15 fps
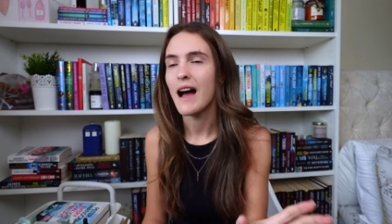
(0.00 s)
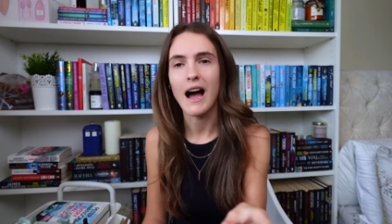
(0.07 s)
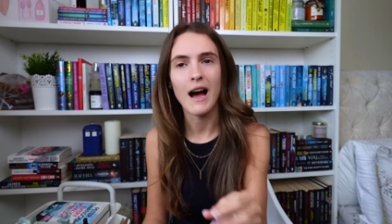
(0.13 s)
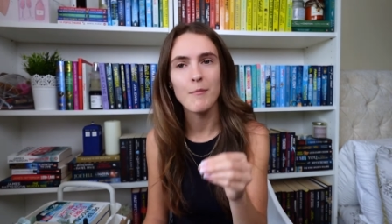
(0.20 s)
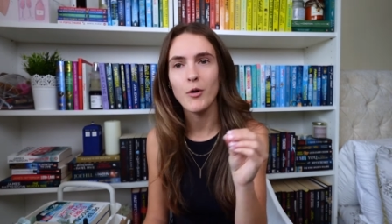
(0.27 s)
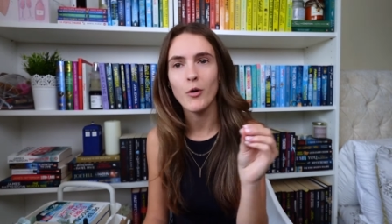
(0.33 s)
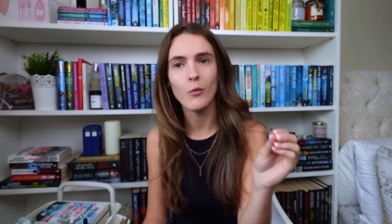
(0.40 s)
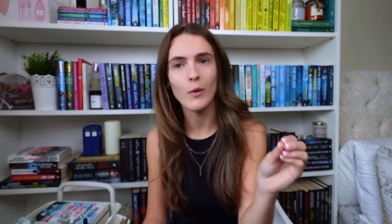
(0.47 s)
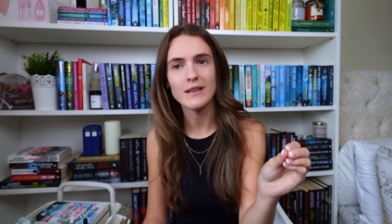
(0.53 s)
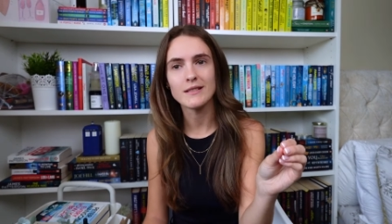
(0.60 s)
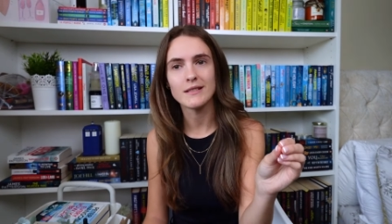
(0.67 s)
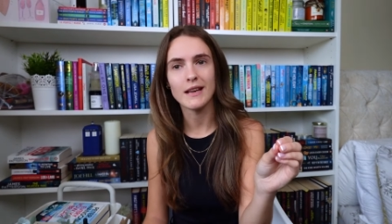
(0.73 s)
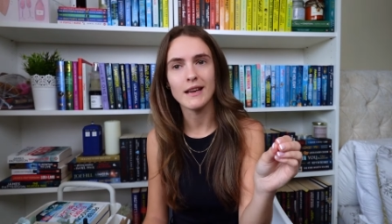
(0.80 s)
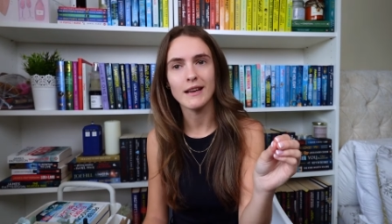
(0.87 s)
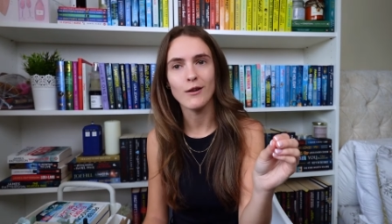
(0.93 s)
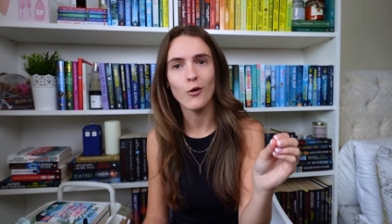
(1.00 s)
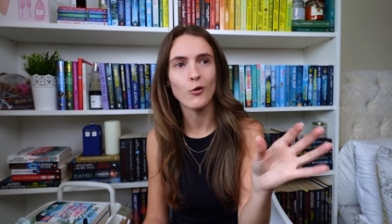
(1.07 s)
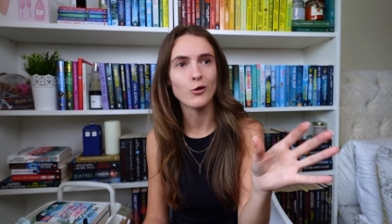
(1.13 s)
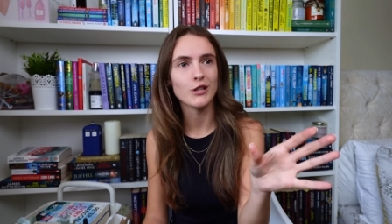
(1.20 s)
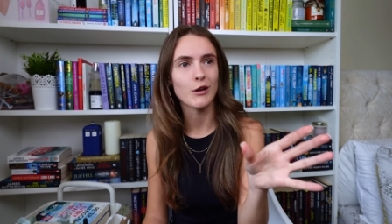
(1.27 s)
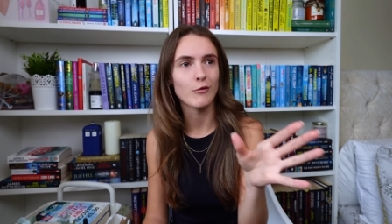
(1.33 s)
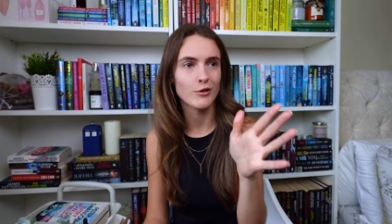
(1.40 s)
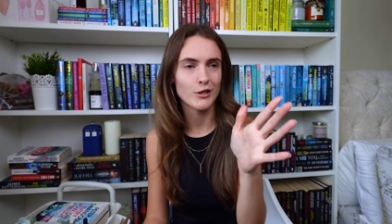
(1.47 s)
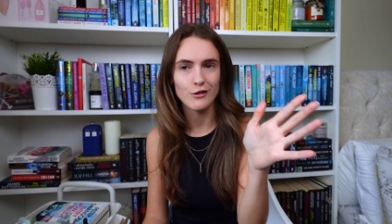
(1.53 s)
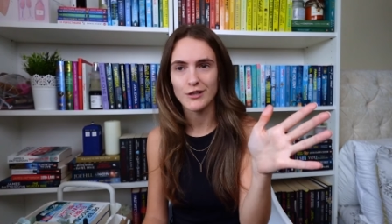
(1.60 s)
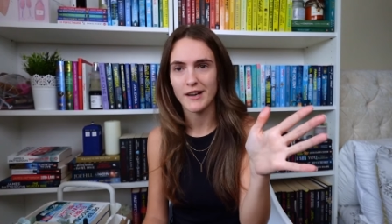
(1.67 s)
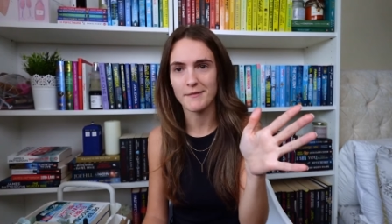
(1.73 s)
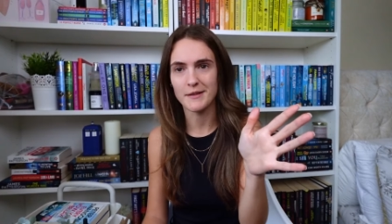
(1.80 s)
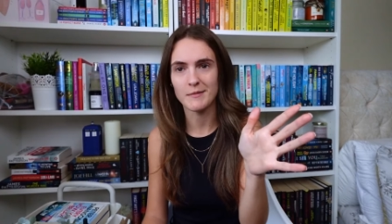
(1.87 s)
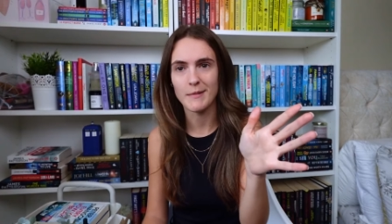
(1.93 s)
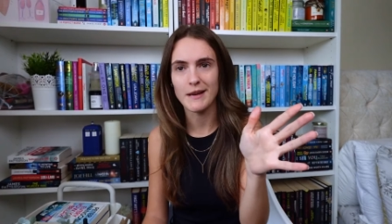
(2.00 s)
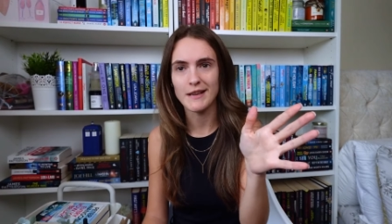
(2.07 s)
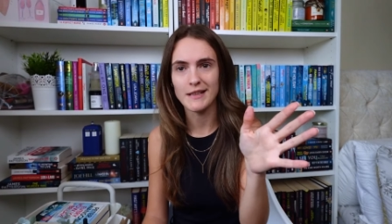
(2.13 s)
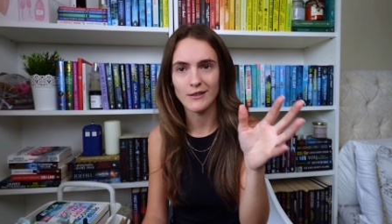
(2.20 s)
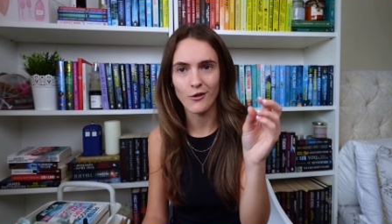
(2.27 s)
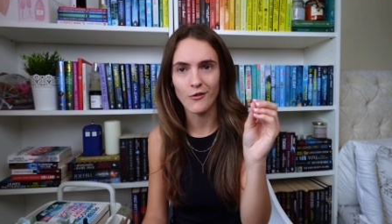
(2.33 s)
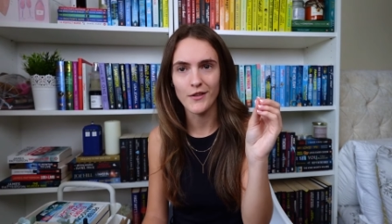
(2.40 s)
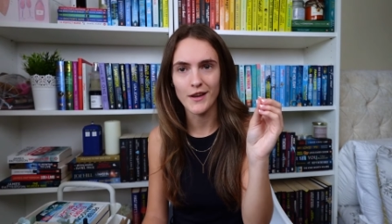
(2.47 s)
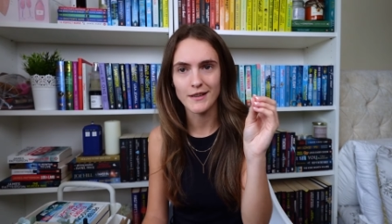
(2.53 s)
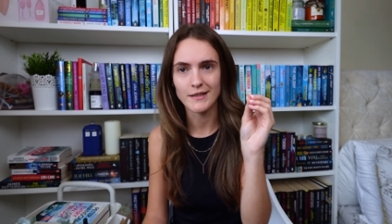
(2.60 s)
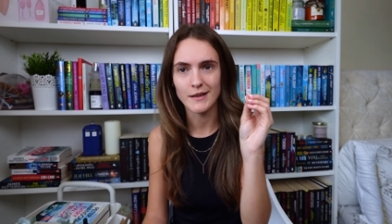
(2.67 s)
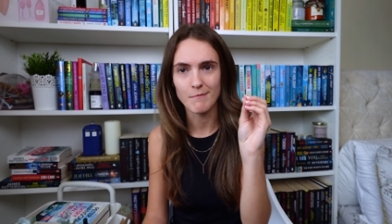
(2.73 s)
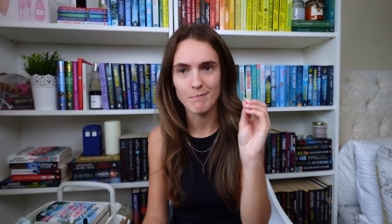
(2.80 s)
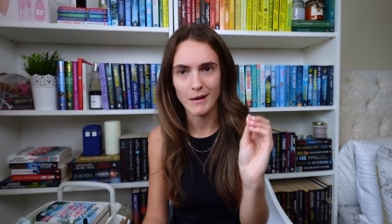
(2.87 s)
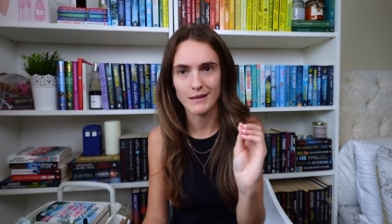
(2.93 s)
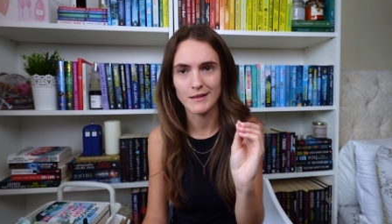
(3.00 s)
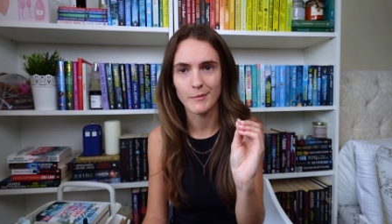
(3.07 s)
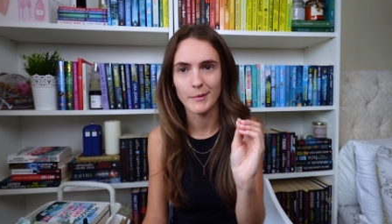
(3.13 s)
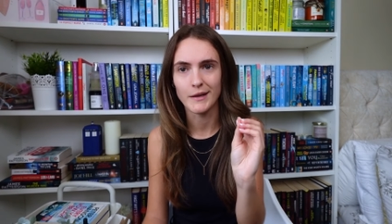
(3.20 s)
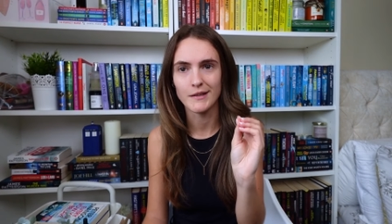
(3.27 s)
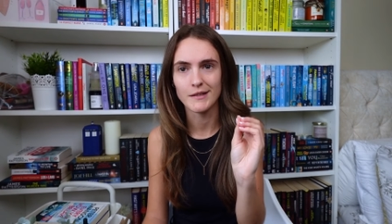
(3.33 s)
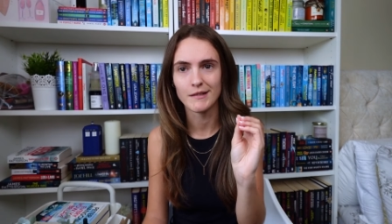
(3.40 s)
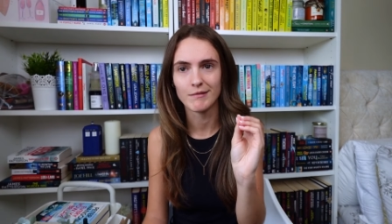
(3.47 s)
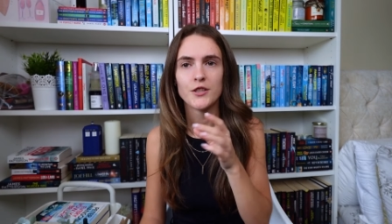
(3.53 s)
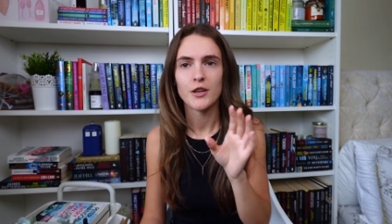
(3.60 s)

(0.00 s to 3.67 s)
I'm not wasting audio on two times speed on this masterpiece.